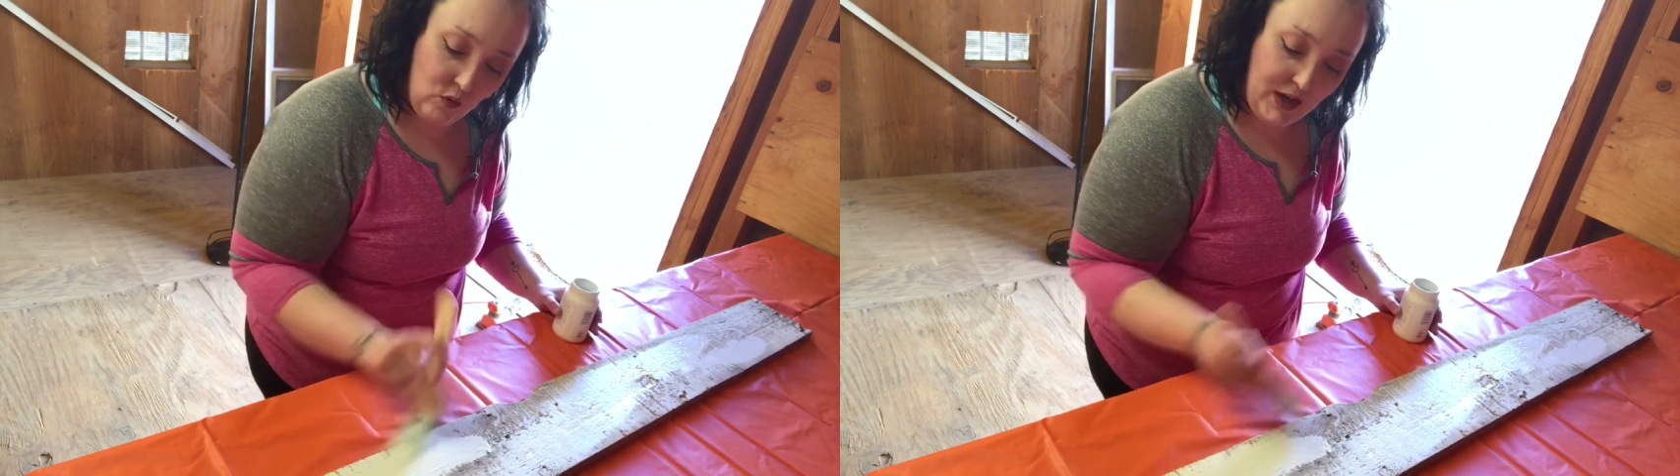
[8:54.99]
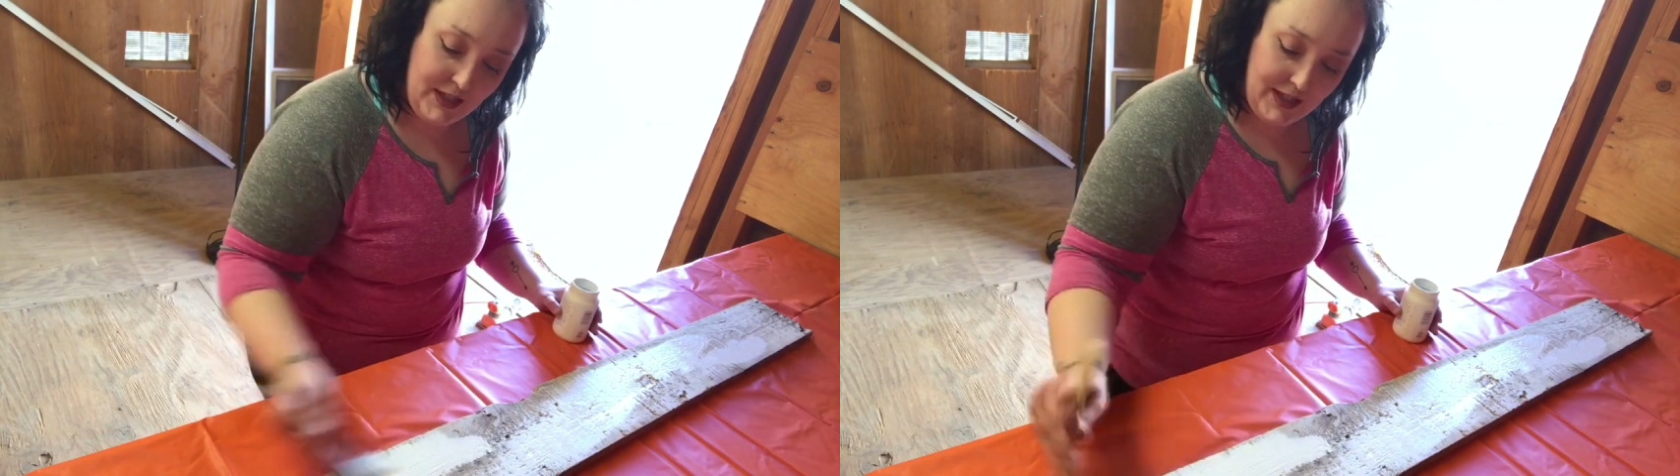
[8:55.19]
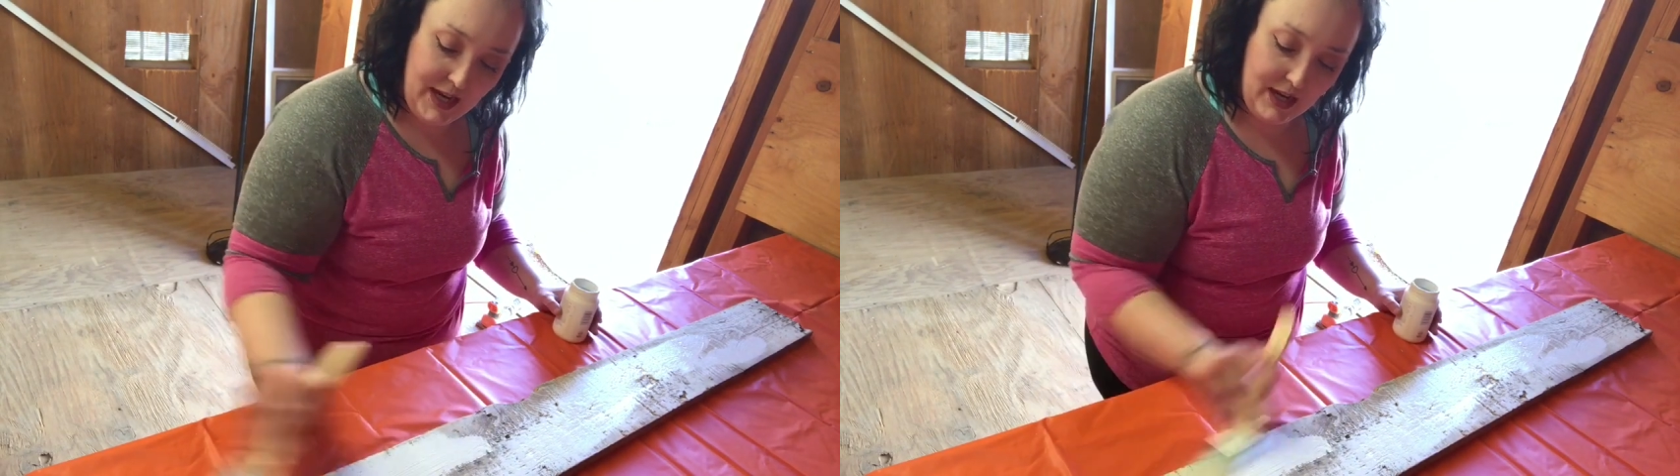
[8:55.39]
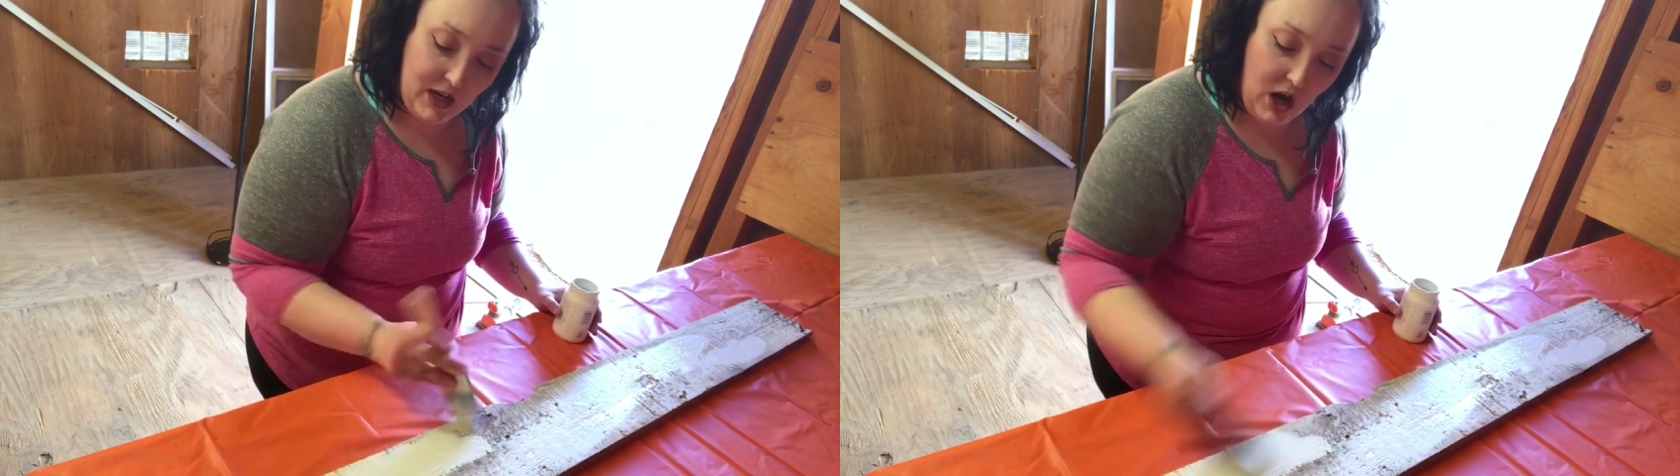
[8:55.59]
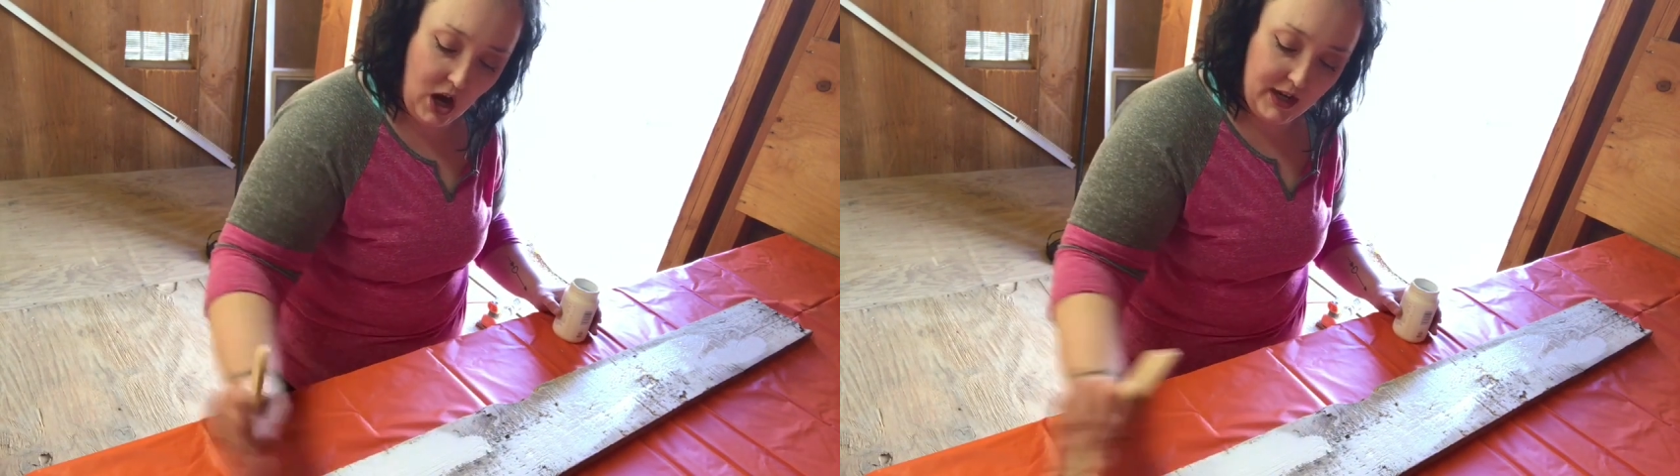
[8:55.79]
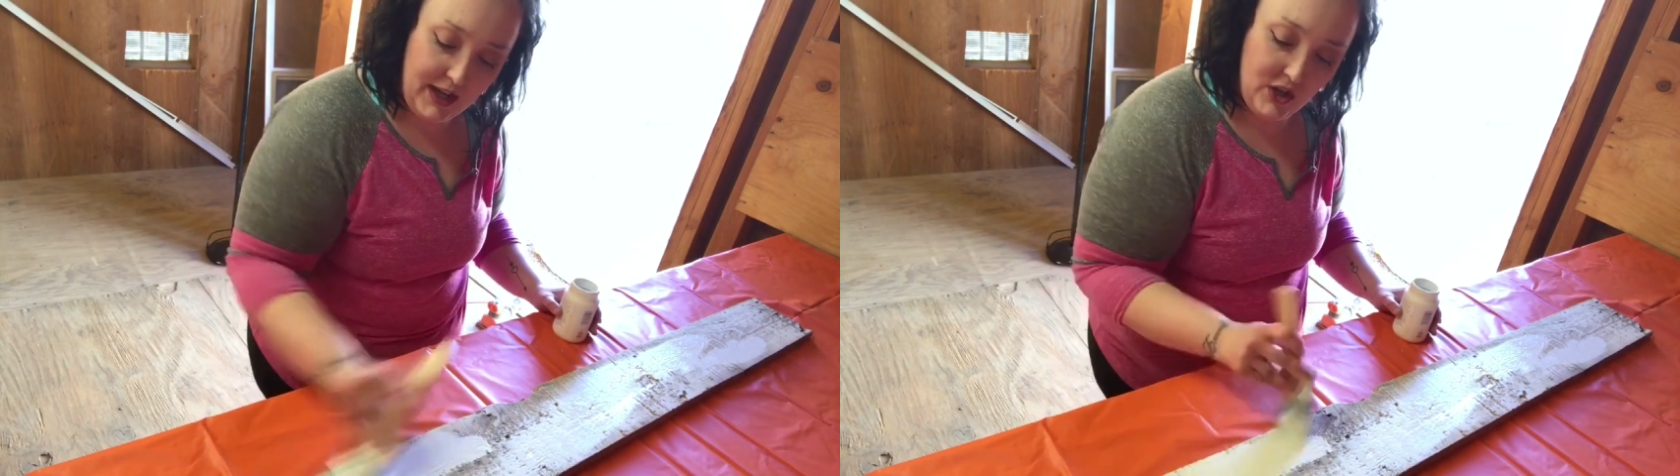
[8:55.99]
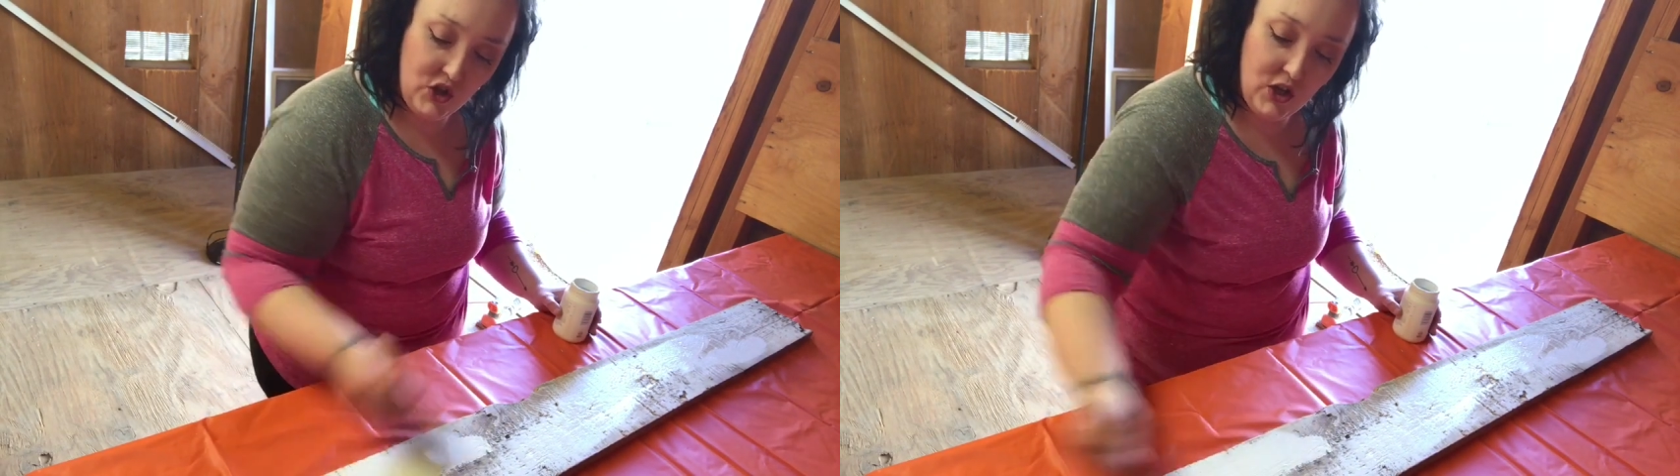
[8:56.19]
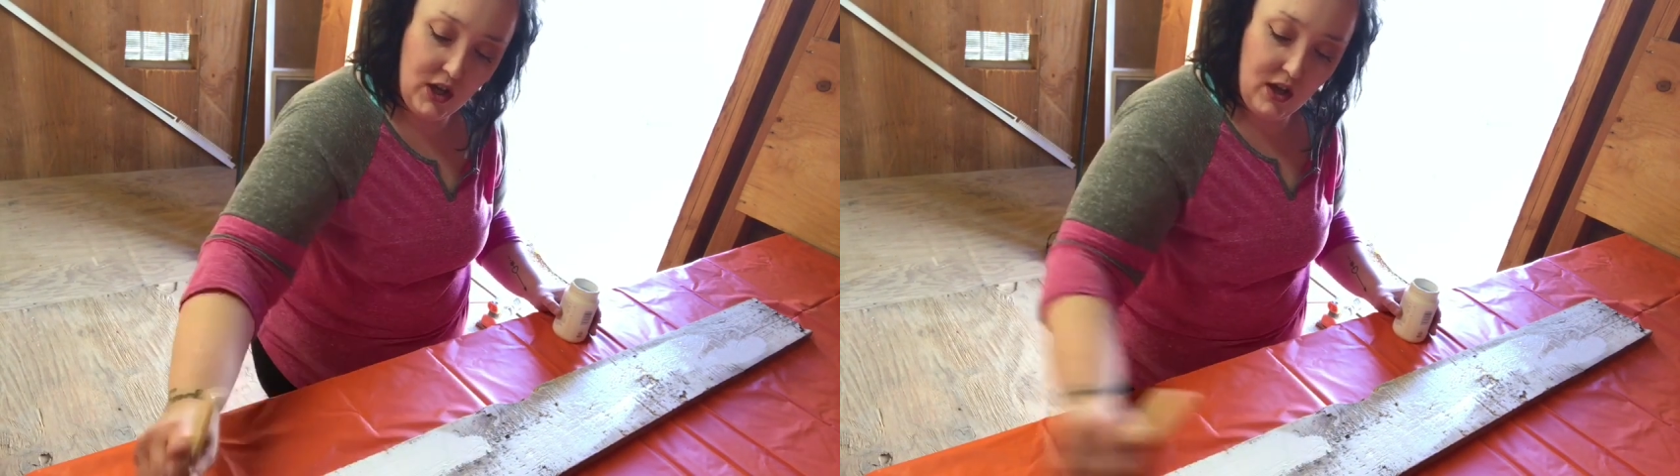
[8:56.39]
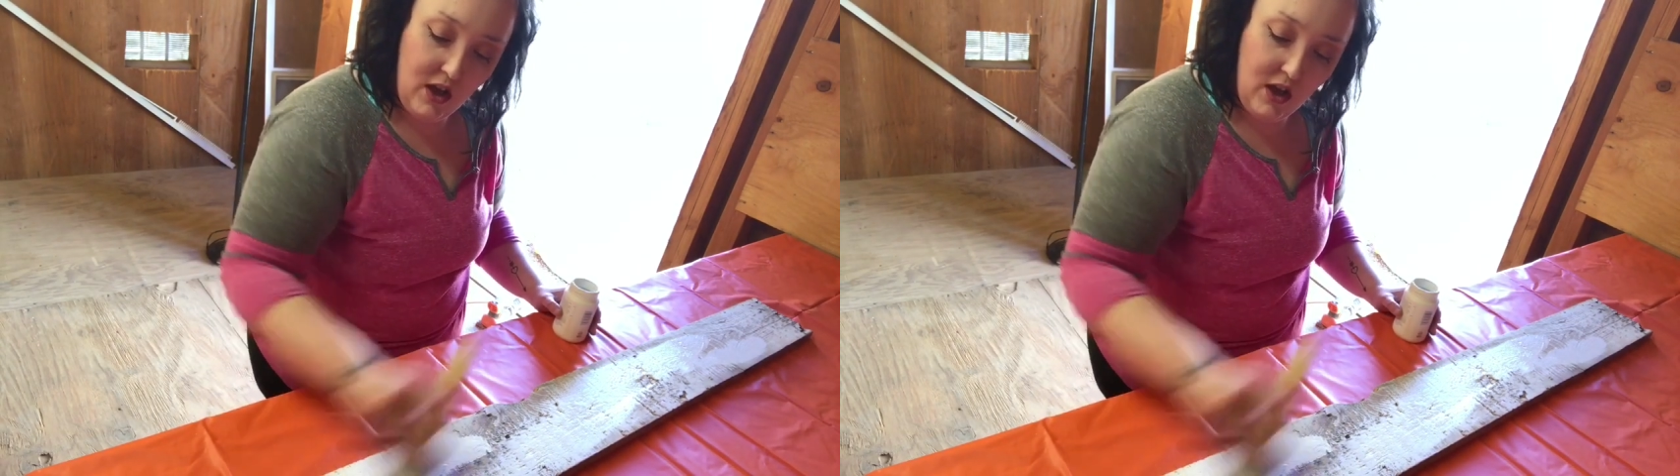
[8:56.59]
rustic, cottage,